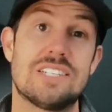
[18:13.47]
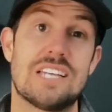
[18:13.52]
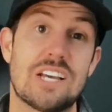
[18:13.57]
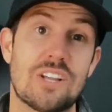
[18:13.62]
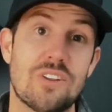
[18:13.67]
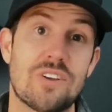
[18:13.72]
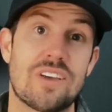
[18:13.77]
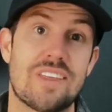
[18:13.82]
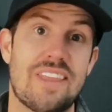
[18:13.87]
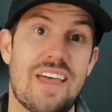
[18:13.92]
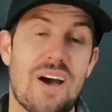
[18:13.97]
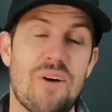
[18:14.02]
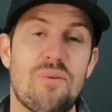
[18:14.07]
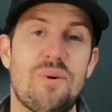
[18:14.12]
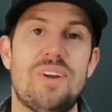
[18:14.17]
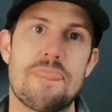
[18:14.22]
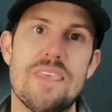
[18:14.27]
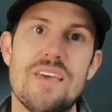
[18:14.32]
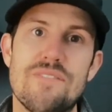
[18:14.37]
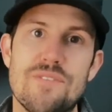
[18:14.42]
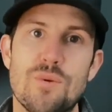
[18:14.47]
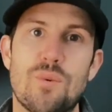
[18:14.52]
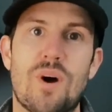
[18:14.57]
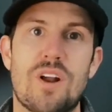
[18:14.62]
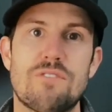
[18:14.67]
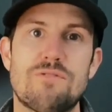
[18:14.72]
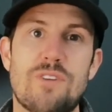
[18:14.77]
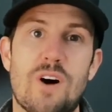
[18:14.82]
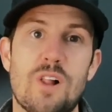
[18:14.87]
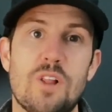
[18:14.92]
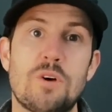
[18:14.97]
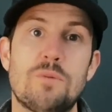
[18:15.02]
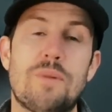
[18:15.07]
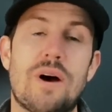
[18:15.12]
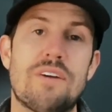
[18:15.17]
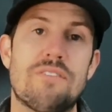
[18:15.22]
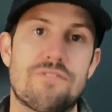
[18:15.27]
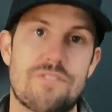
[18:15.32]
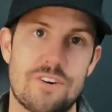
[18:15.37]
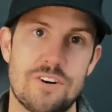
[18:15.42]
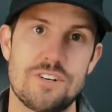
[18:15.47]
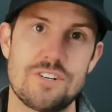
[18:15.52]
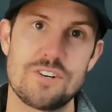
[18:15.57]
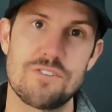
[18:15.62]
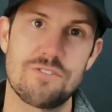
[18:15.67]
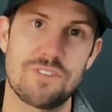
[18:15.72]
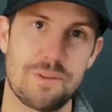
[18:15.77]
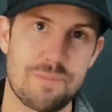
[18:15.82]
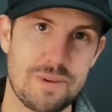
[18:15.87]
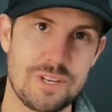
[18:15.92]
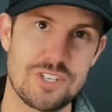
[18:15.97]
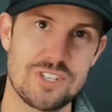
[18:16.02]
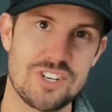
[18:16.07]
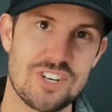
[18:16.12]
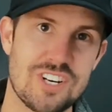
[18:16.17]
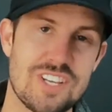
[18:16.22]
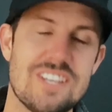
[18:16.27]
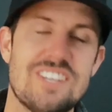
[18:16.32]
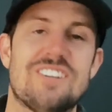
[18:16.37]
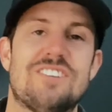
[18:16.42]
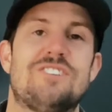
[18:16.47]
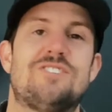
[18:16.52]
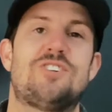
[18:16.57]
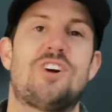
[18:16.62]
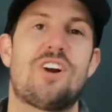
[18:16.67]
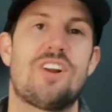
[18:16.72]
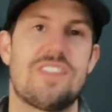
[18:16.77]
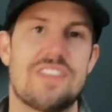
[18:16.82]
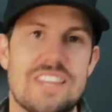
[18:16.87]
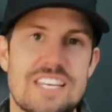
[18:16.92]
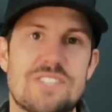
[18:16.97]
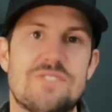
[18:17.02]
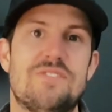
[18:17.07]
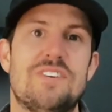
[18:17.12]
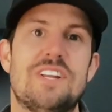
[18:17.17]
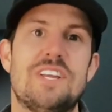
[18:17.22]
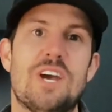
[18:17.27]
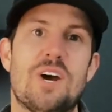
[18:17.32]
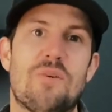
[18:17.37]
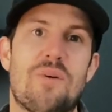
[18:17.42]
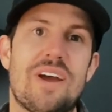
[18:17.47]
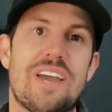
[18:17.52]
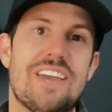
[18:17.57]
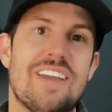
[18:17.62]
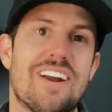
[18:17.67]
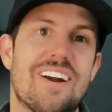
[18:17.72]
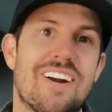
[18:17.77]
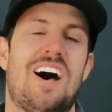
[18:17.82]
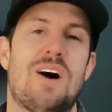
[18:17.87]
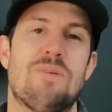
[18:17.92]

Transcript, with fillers: Take a look at that one. If you wanna follow my furniture flipping journey, start on this video right here.